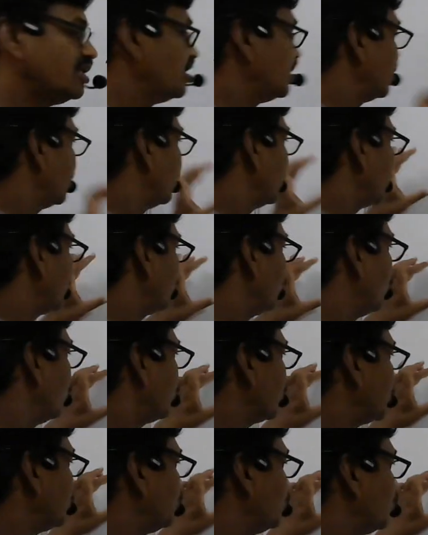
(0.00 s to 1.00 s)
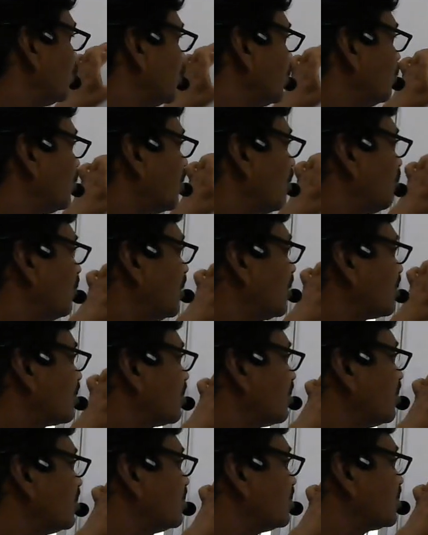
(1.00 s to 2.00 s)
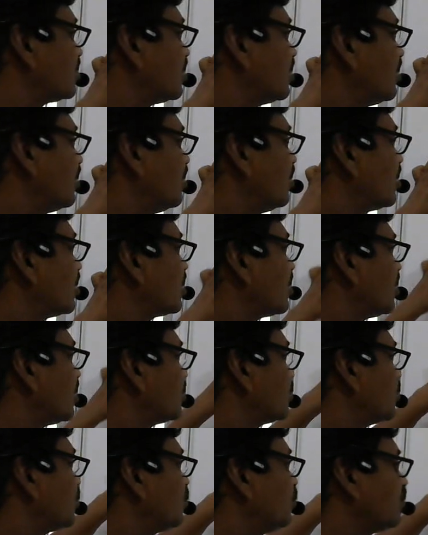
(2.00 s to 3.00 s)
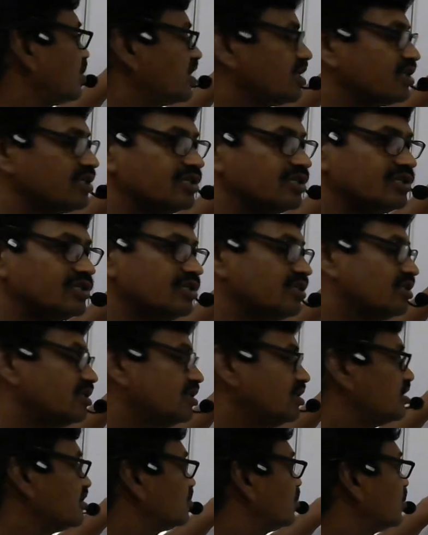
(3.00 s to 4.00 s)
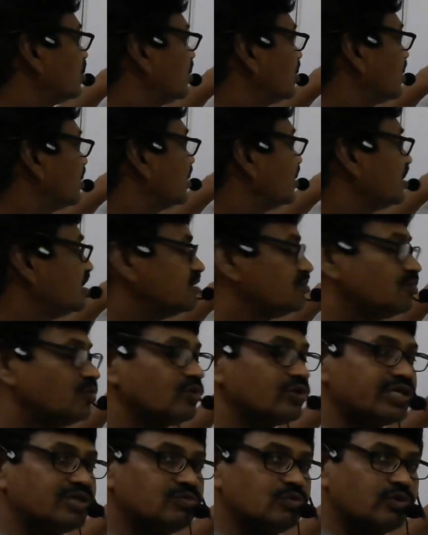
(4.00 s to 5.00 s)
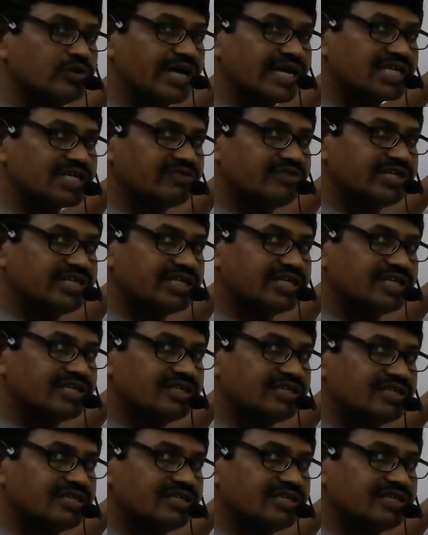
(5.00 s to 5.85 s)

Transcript: Here more and more number of electrons are transferred to ring. So that ring is more and more activated.